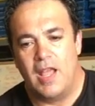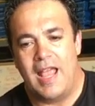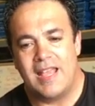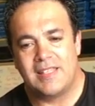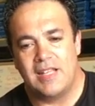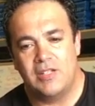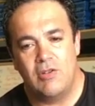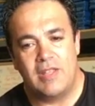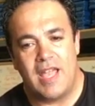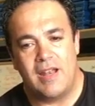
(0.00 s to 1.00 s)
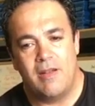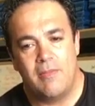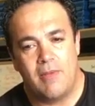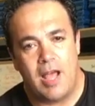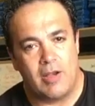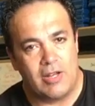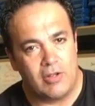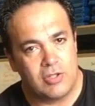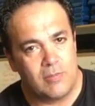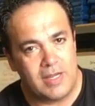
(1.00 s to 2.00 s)
As I do that, I'll get
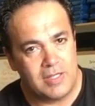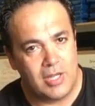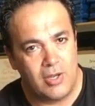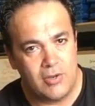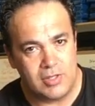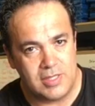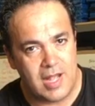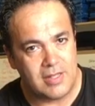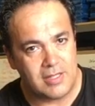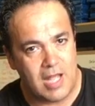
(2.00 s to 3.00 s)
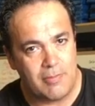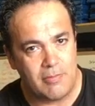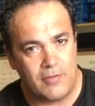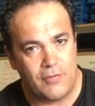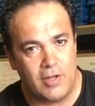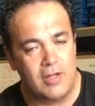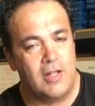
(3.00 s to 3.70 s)
onto my toes, not the top of my foot.